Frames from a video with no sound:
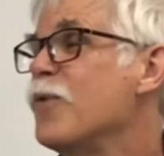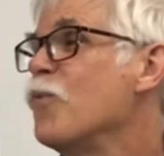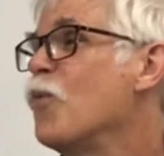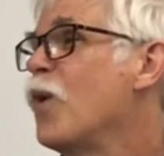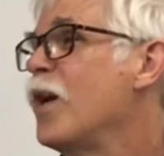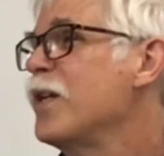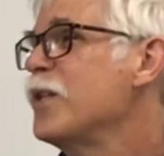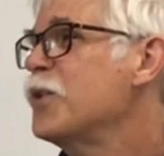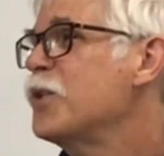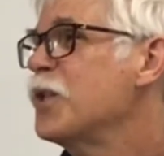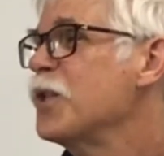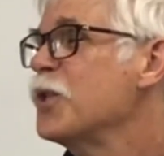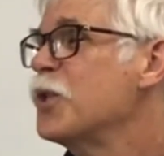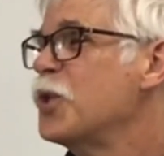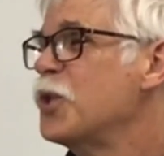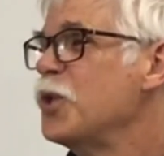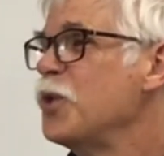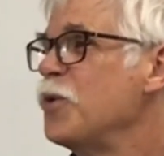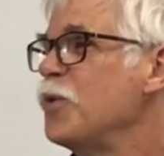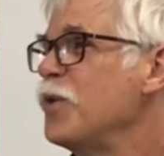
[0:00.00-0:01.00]
once a
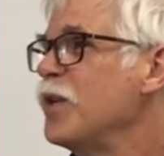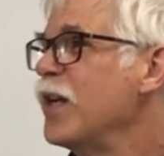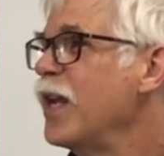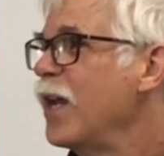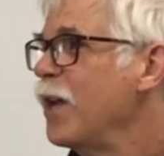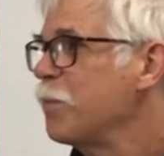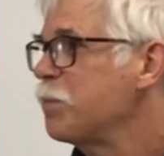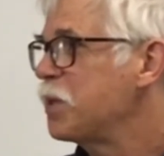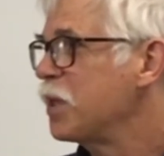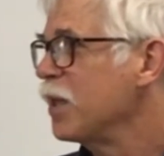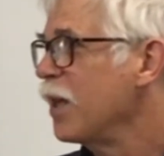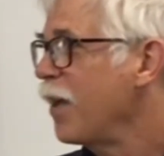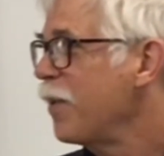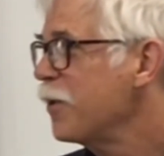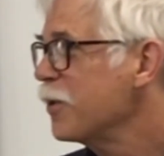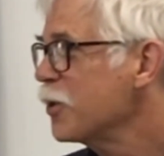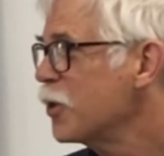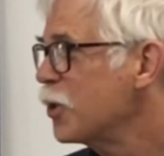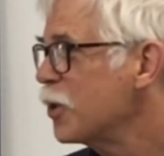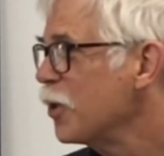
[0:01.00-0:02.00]
student helps
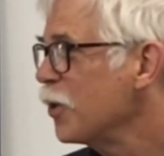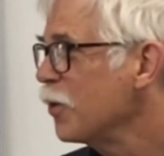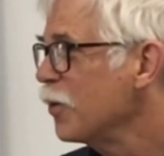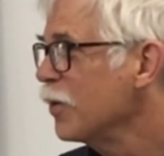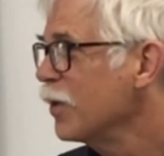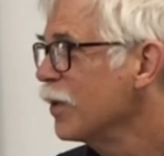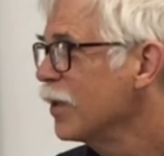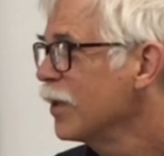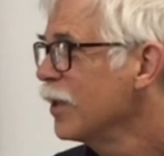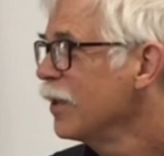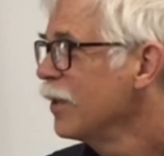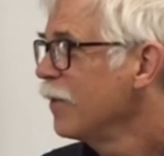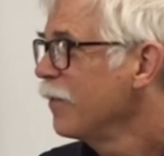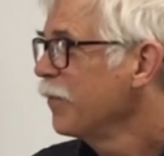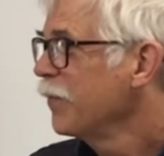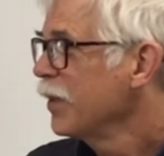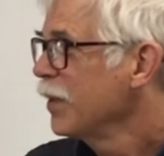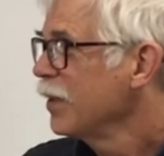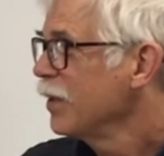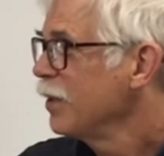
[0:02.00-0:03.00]
another student,
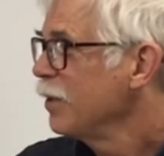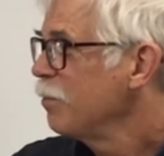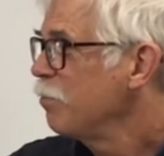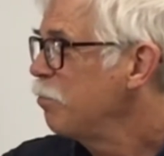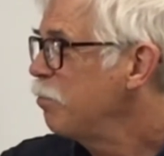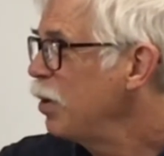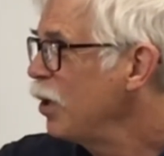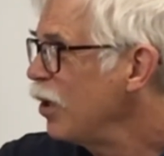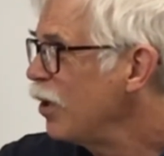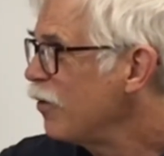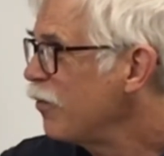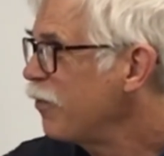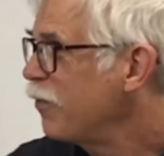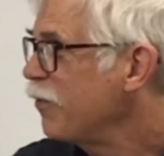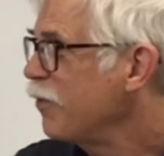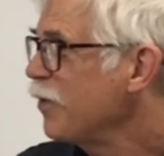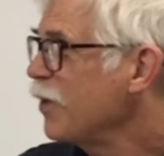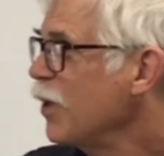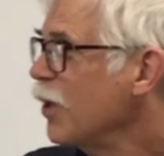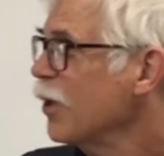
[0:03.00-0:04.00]

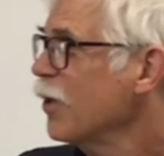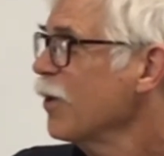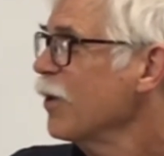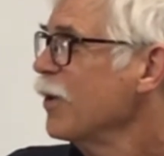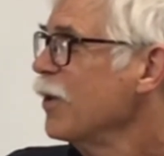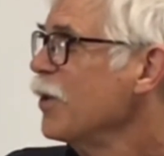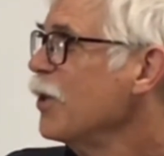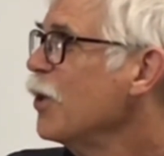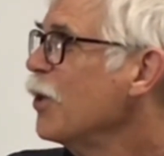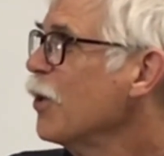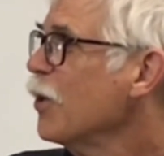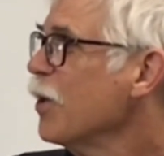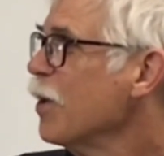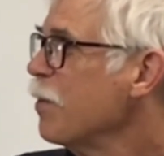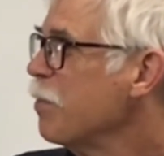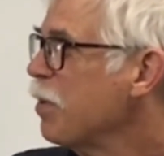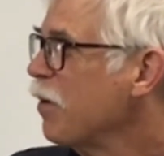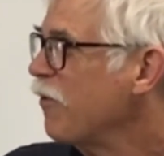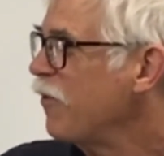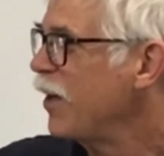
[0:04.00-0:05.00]
poof, you're a
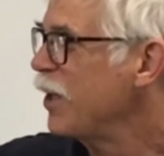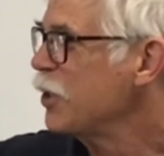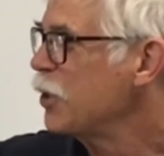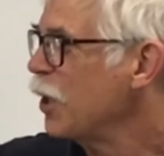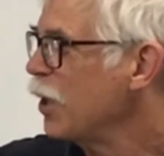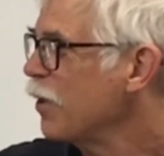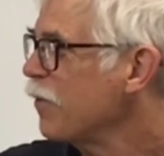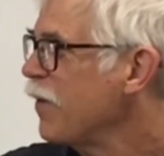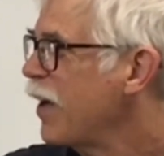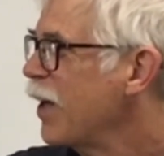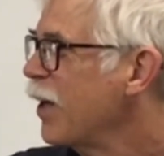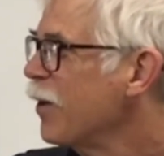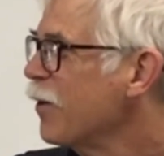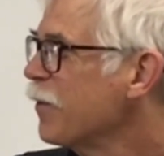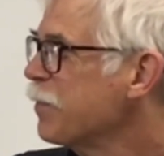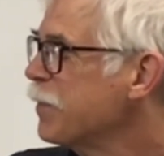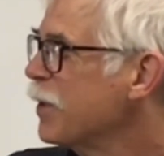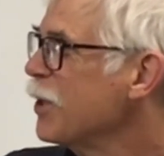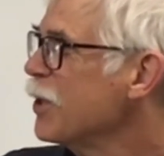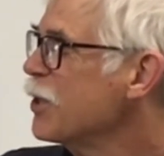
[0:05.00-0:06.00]
professional
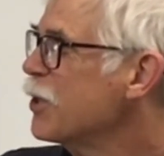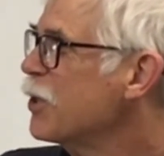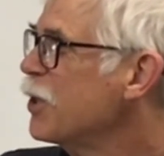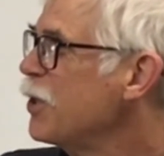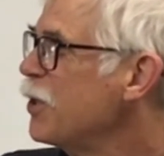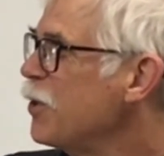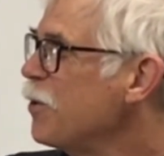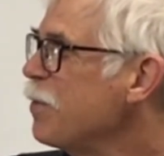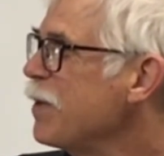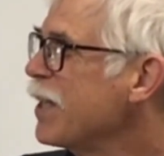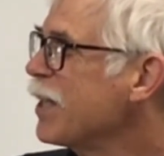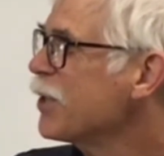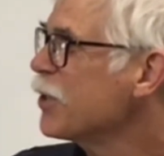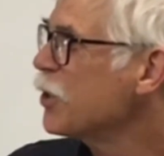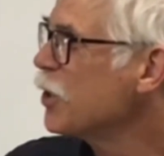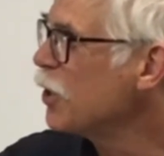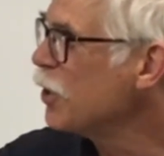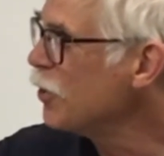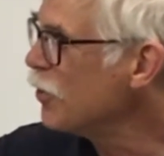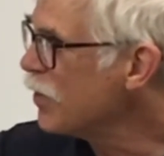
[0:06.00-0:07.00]
developer too,
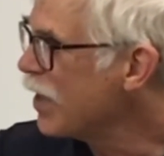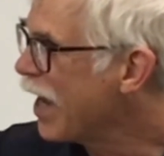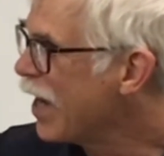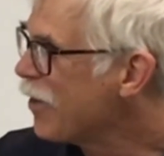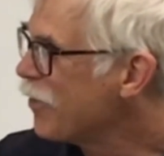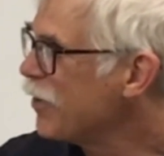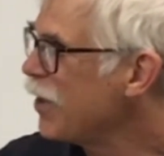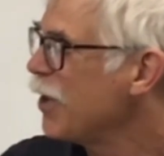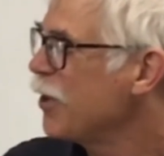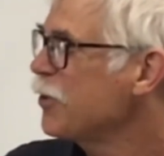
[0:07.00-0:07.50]
because you now know